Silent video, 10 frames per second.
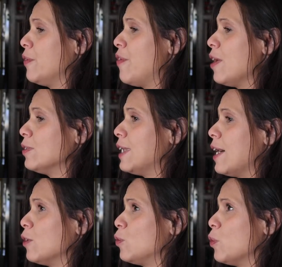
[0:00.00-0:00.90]
we found
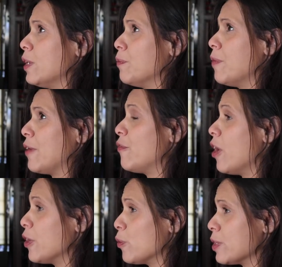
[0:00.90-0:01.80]
out when my
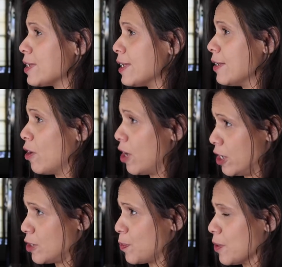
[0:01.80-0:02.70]
father was in the
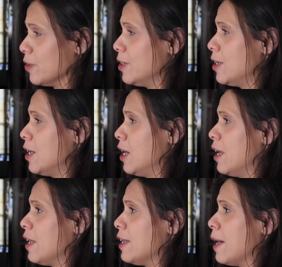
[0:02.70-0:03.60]
hospital
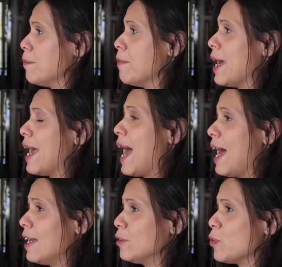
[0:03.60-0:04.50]
that my
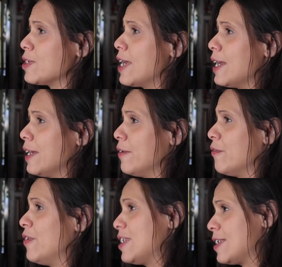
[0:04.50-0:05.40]
aunt was
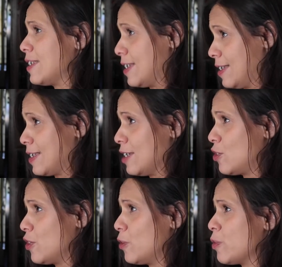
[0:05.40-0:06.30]
getting visits, his
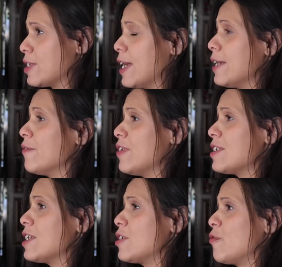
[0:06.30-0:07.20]
sister was getting
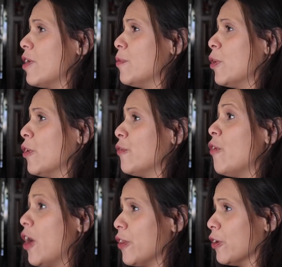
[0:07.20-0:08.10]
visits from her
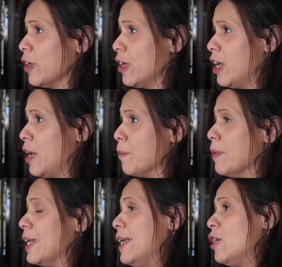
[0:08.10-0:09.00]
father.
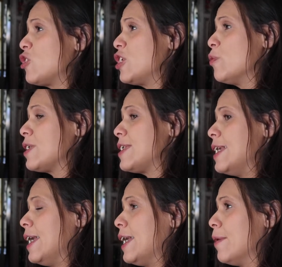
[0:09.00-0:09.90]
But he, she was
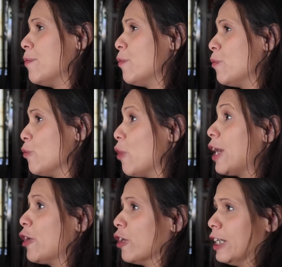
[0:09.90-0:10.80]
seeing him
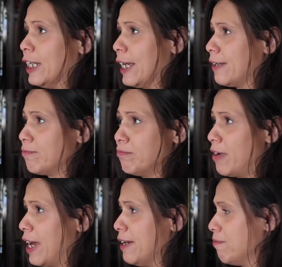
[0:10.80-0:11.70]
regularly, like
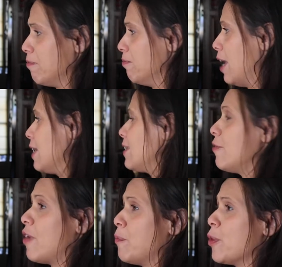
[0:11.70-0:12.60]
as
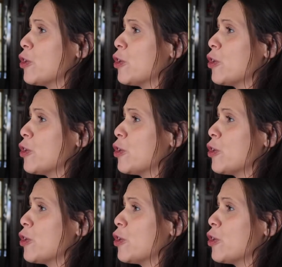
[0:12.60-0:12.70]
if a